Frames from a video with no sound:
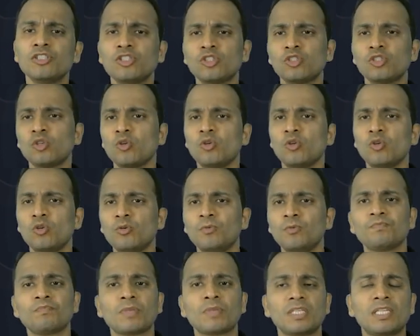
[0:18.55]

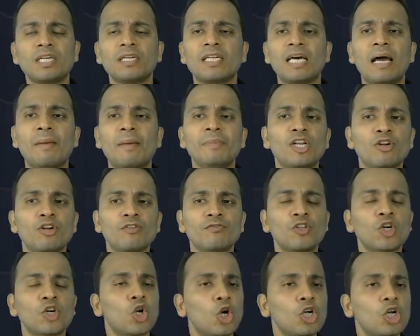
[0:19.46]
so the diameter of
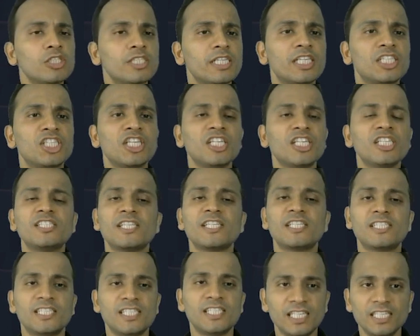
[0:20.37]
the cross section is
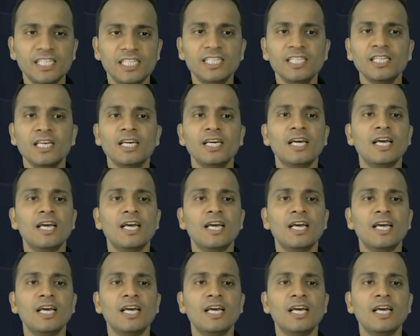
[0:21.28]
sixteen,